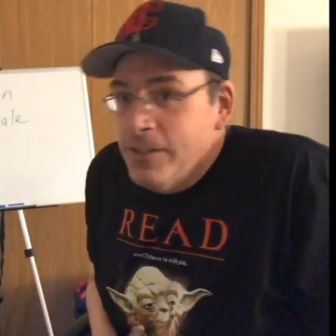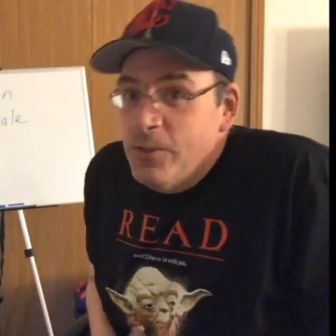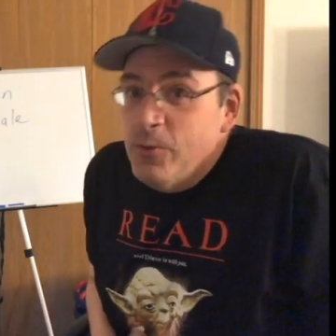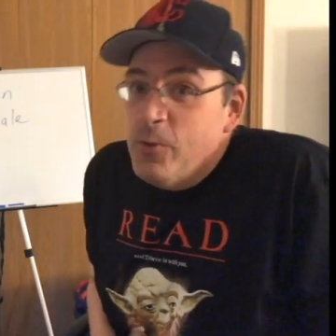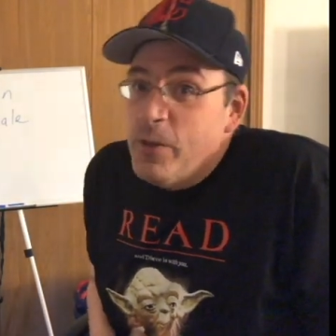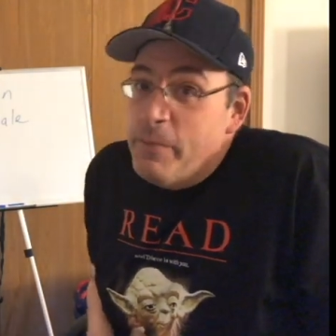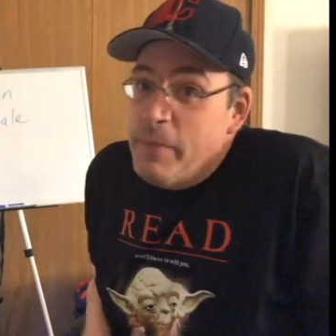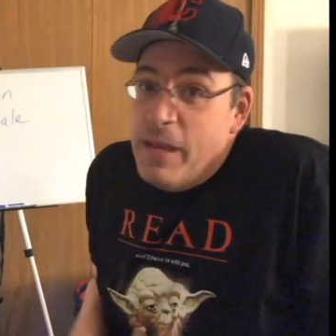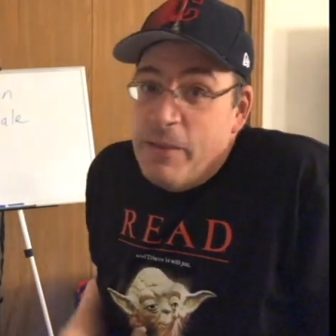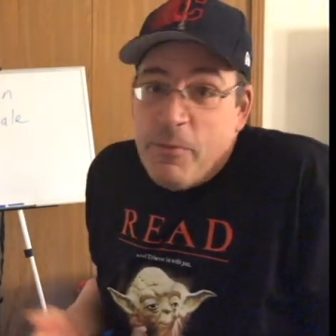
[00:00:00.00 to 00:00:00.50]

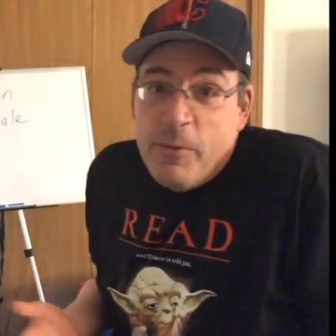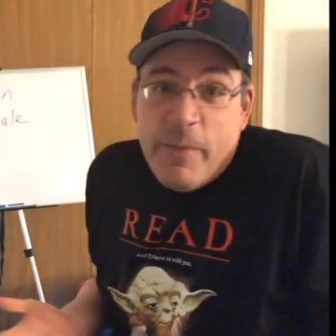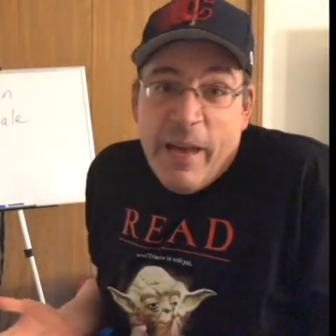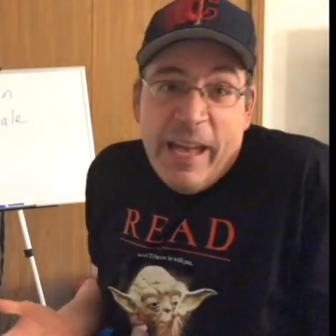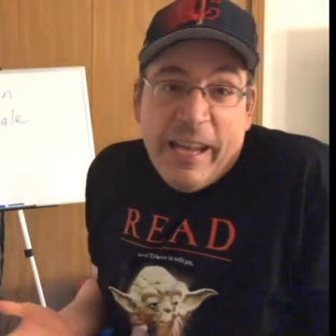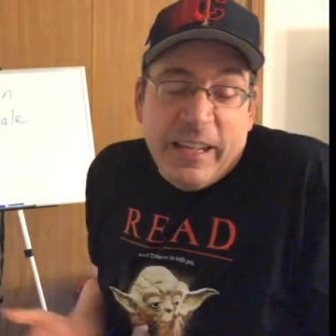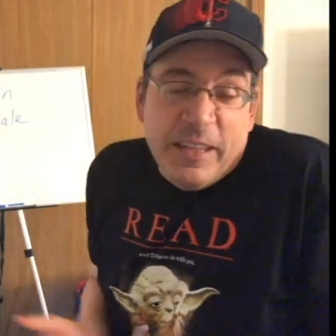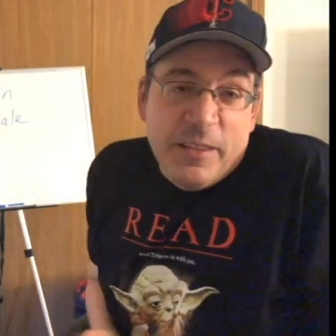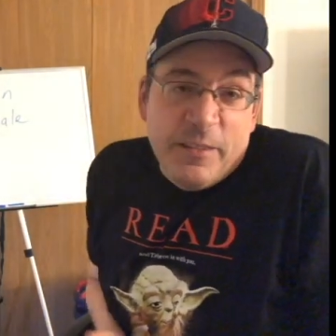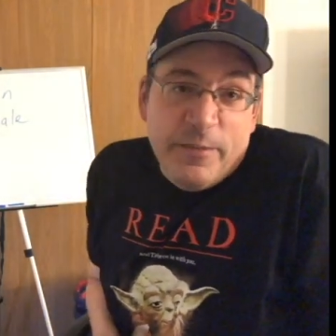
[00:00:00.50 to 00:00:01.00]
We may be
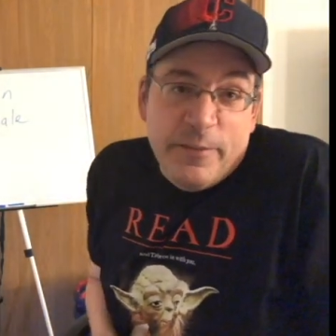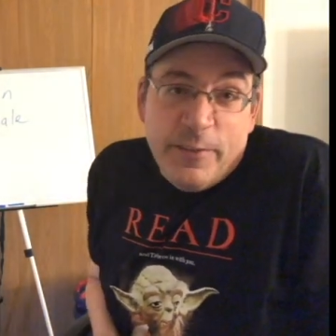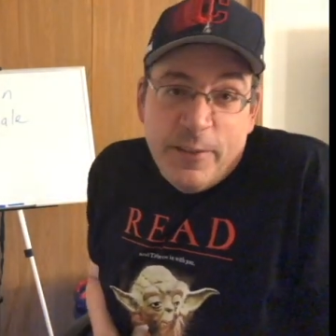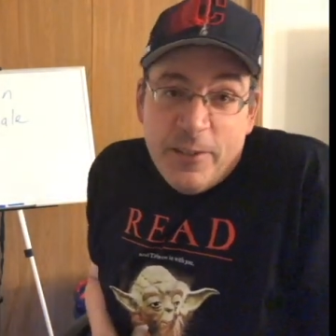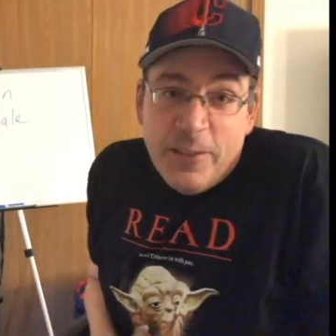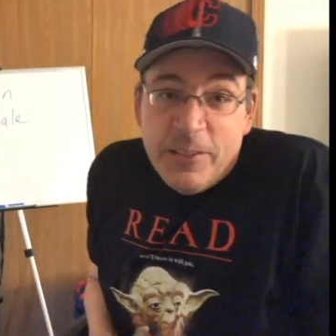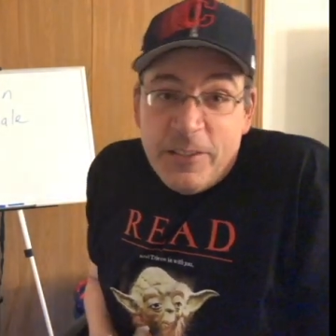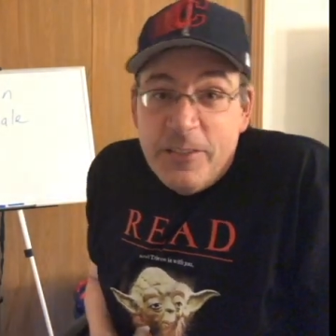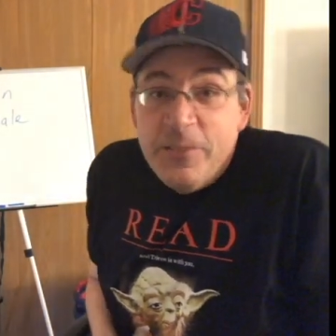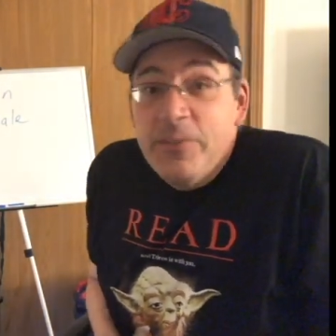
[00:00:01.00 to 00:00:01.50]
back in the
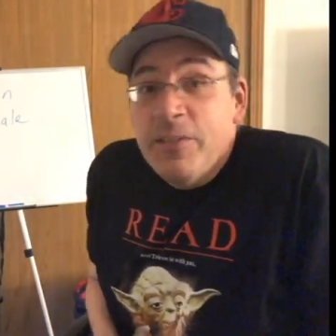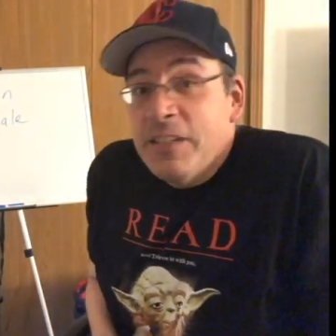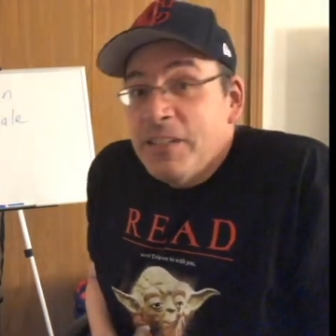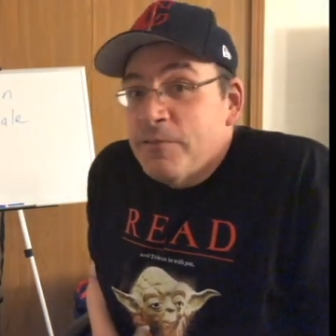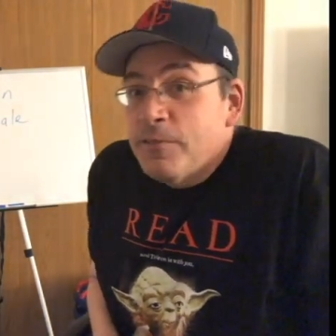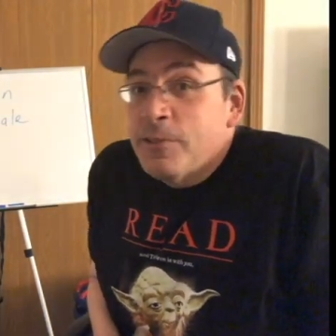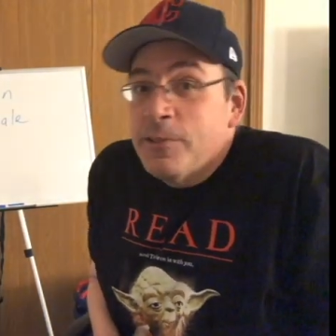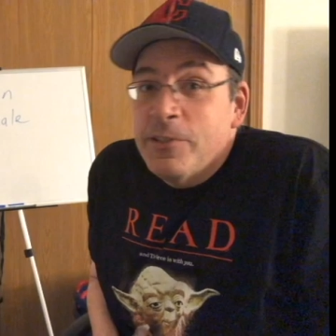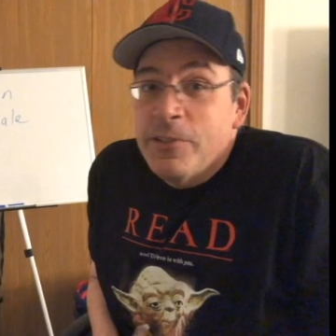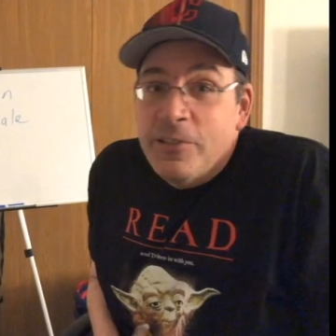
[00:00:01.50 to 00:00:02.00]
fall, you
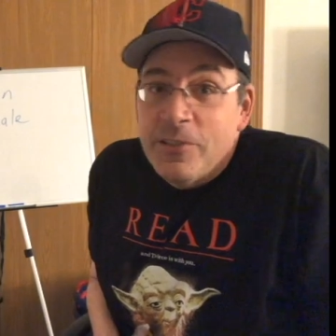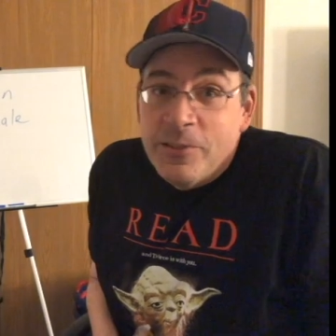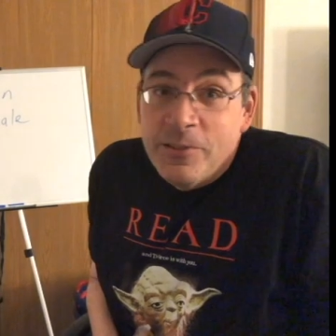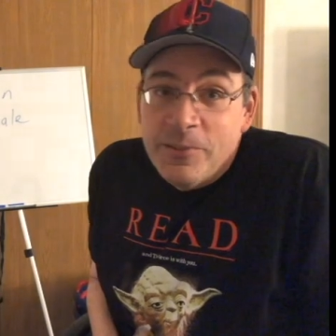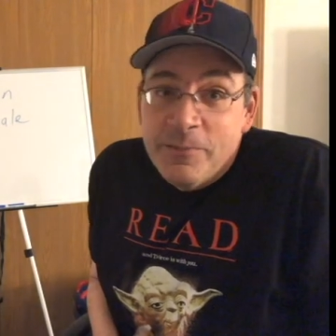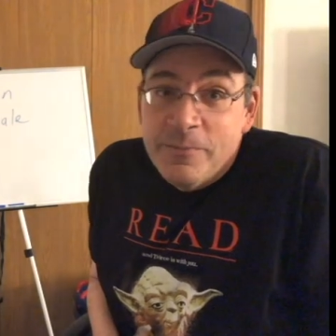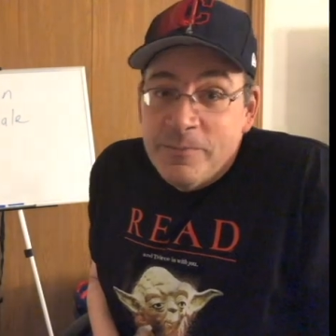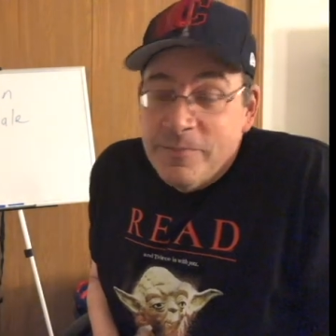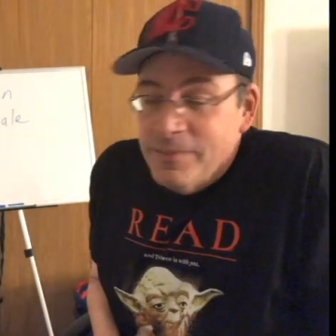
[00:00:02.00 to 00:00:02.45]
never know.